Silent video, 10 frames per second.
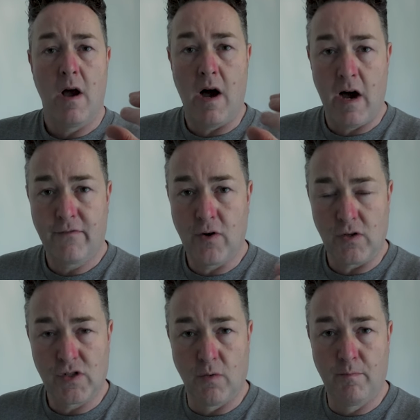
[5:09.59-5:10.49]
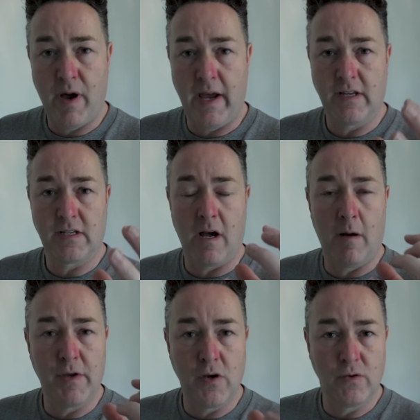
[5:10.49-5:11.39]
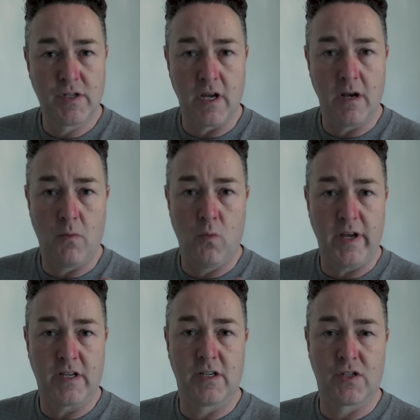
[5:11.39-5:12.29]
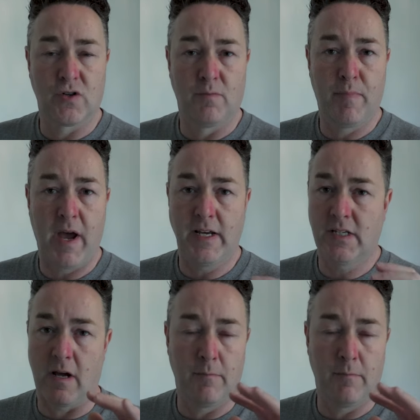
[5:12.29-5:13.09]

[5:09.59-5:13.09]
I've got tub paste. I'm using Wix's tub paste.